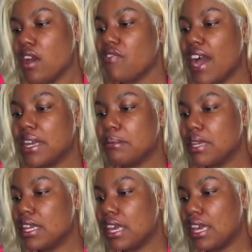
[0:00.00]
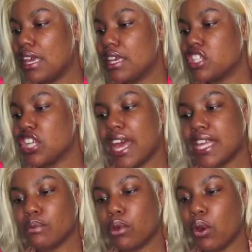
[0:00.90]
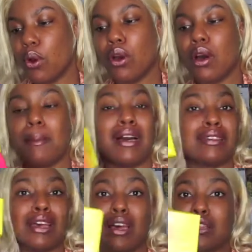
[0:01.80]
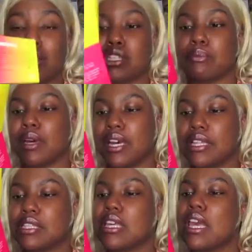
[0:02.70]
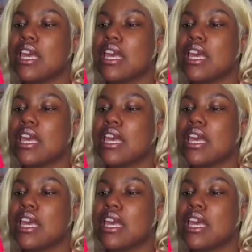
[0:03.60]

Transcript: vitamin E jasmine oil amongst others but